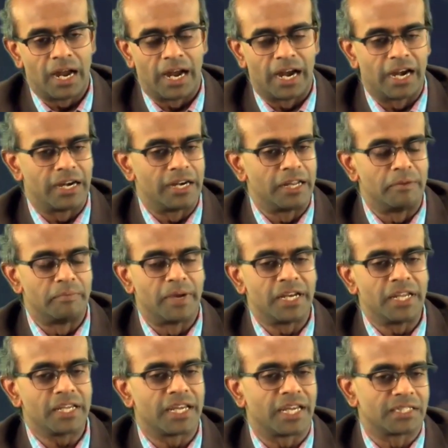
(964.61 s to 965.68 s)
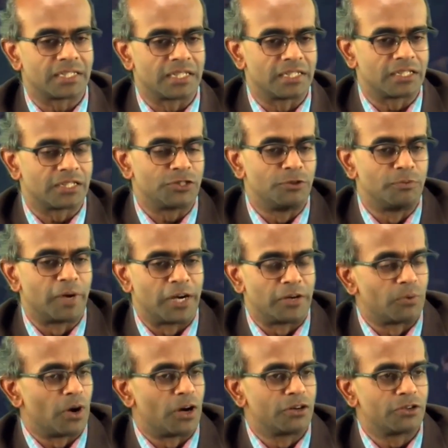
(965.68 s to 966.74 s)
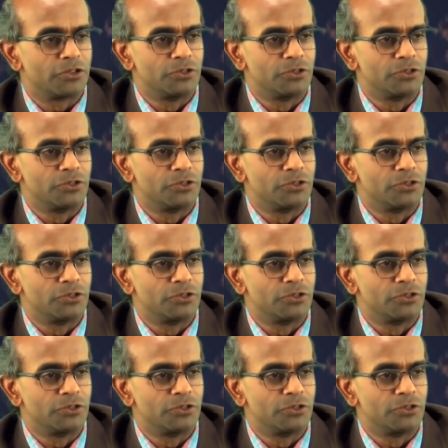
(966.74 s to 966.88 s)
And in many cases, you might want